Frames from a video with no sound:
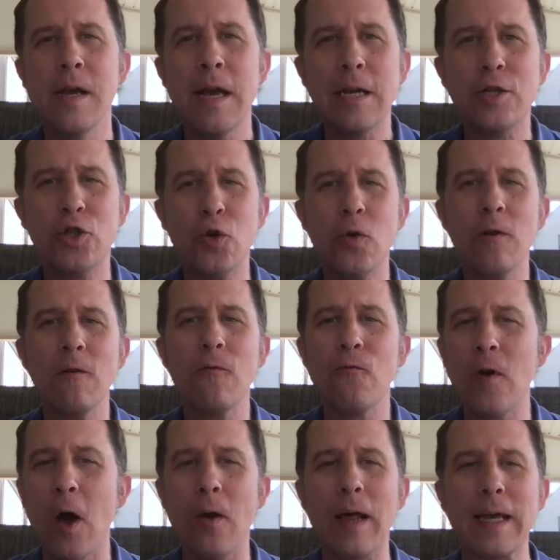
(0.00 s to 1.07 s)
It truly
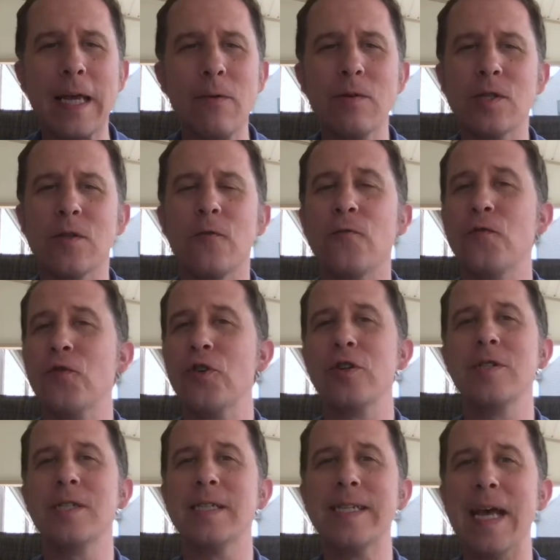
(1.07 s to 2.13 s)
felt like it was the
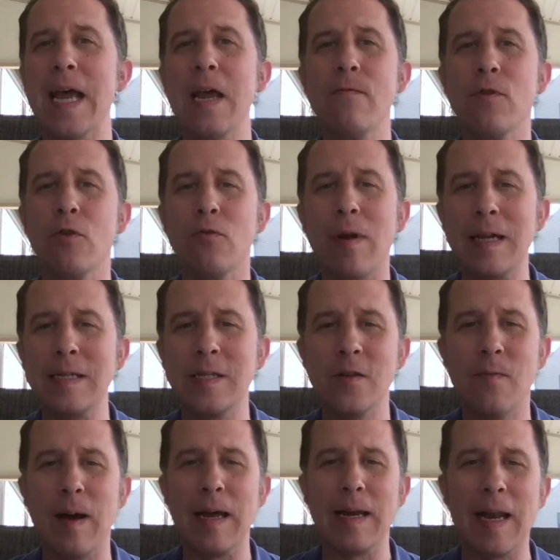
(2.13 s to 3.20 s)
first day of the rest
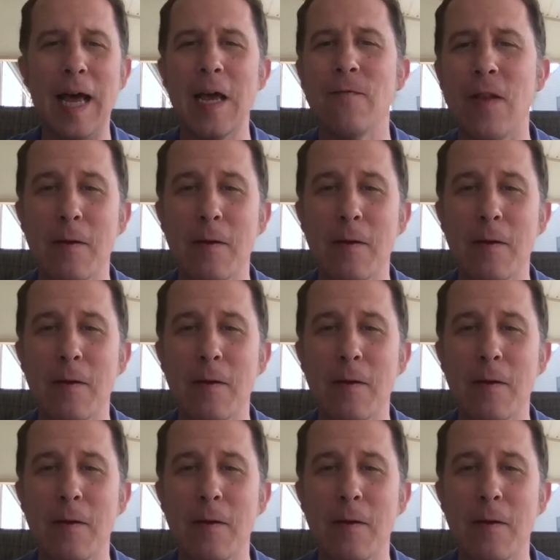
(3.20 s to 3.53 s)
of my life,